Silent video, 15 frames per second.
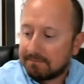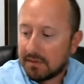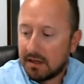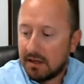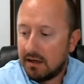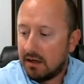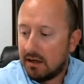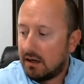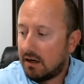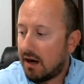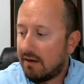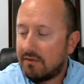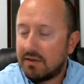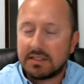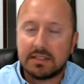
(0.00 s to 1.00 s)

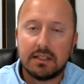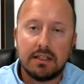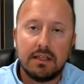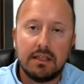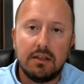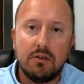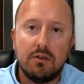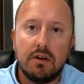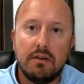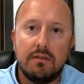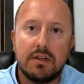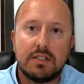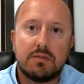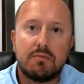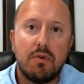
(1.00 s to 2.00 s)
Obviously, you have
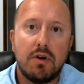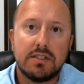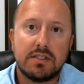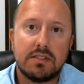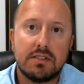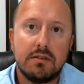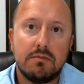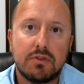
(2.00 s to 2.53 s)
expressed some